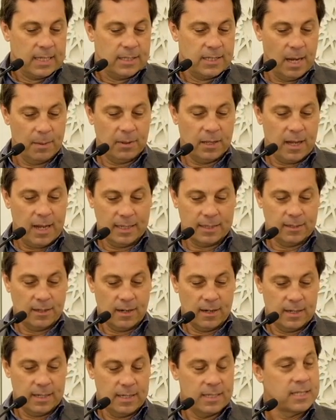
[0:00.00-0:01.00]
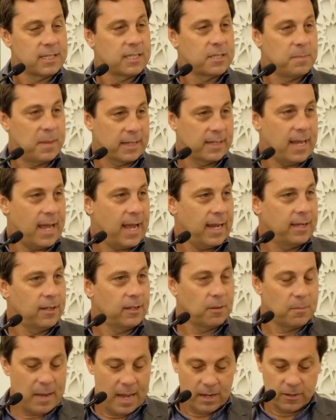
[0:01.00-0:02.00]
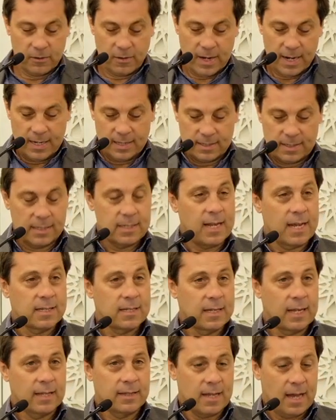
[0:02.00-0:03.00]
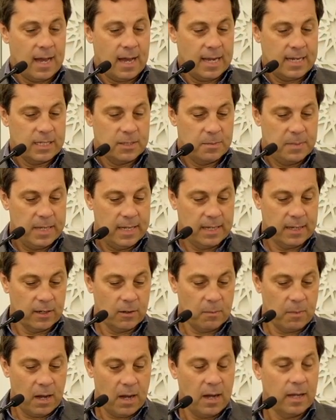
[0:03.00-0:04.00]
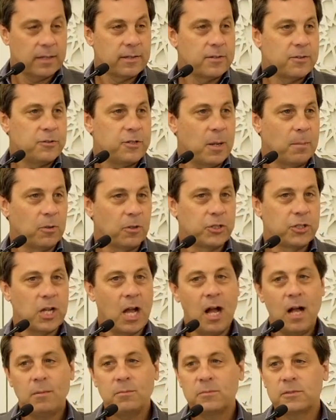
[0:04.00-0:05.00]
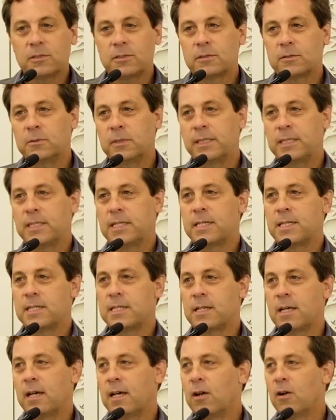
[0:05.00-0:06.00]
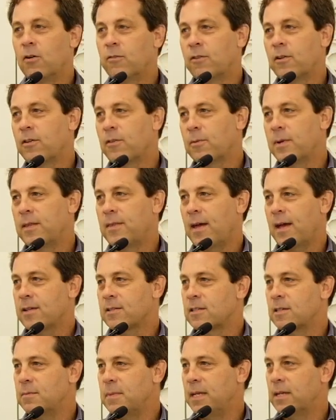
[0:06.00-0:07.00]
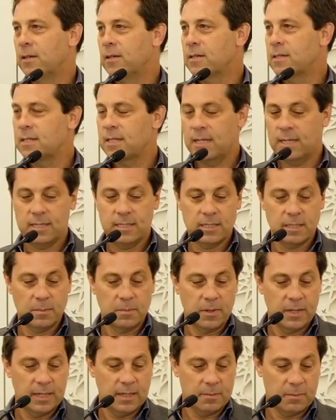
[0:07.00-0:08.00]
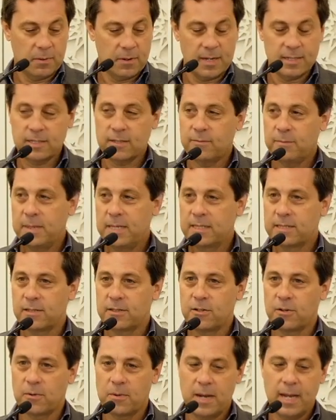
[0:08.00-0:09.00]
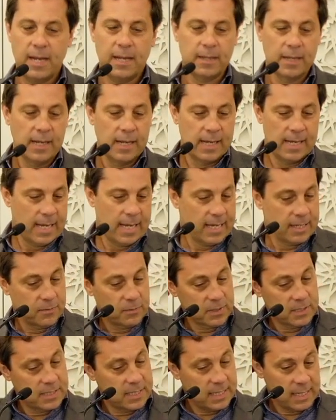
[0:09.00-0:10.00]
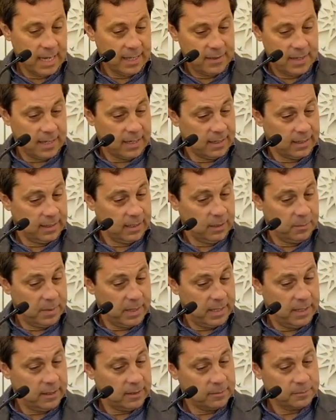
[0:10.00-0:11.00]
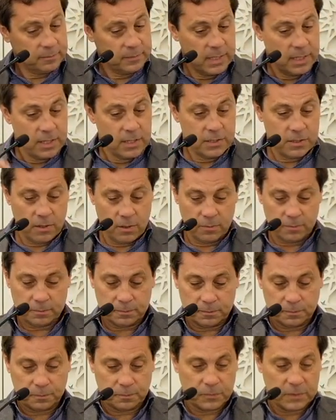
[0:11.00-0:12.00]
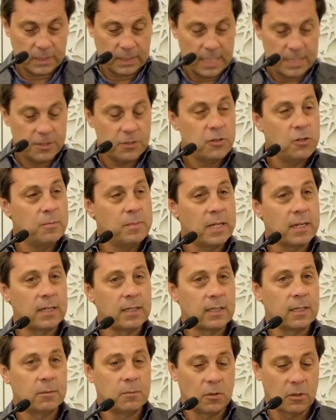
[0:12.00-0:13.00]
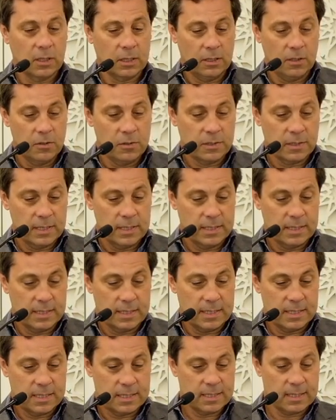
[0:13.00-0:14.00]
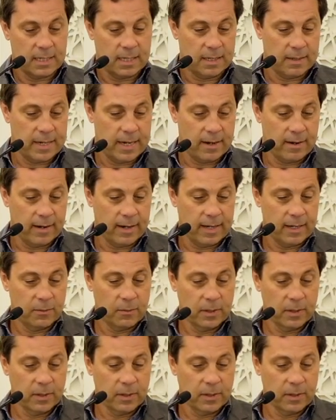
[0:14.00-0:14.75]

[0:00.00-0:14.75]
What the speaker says: Jebel Akhtar is a spectacular mountain range. It's actually got the highest peak in Oman, Jebel Shams, which is over 3,000 meters and is a pretty impressive piece of terrain. as we'll see, I think, in a little bit here. So let's zoom in a little more closely to this area.